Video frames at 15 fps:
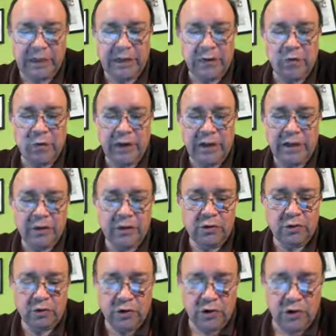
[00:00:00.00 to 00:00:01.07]
The way
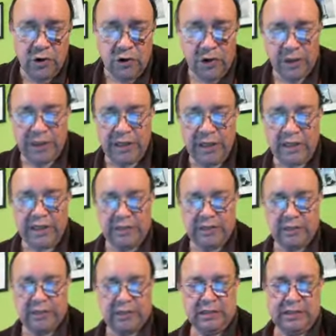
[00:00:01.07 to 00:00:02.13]
to cut
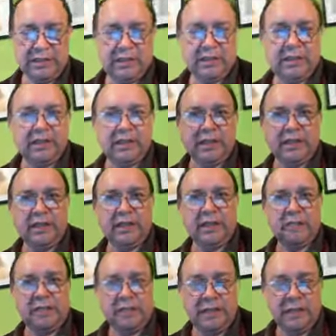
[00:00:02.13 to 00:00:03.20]
this in
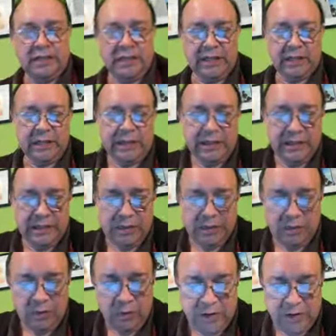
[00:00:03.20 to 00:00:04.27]
a
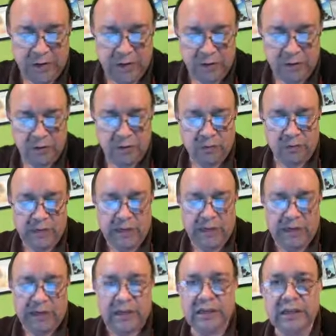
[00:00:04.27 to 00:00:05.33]
better way so we
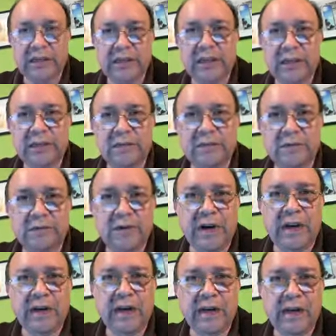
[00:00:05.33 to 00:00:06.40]
can
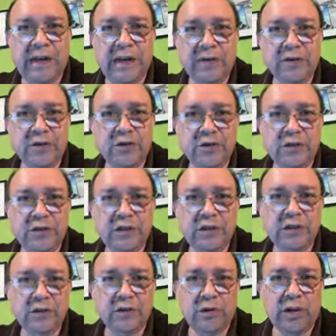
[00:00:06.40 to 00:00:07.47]
find a
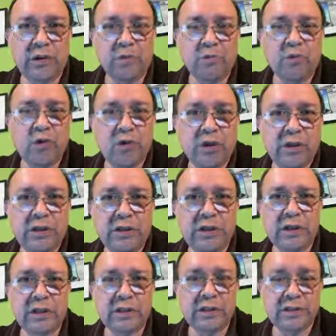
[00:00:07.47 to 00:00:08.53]
joint or a point
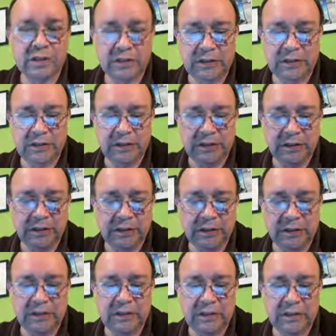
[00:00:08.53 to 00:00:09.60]

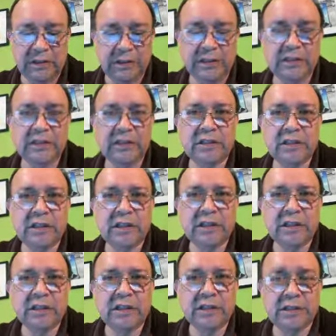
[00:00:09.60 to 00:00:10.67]
in this
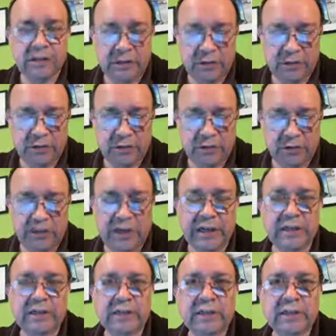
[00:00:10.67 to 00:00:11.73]

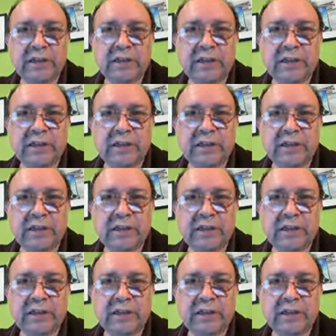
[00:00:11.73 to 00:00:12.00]
truss